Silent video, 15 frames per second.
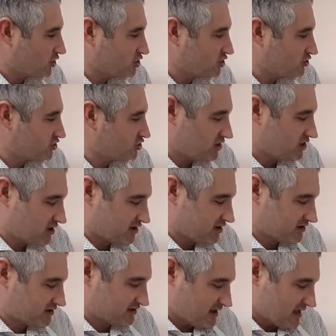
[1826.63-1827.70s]
your
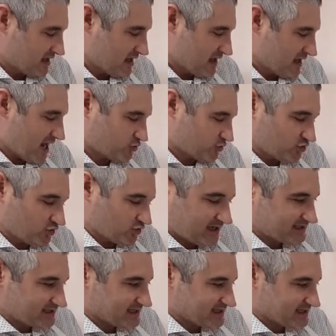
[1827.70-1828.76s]
shirt, how to do
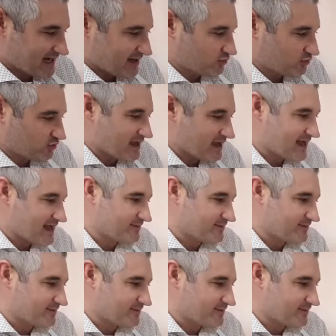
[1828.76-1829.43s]
this, how to do that.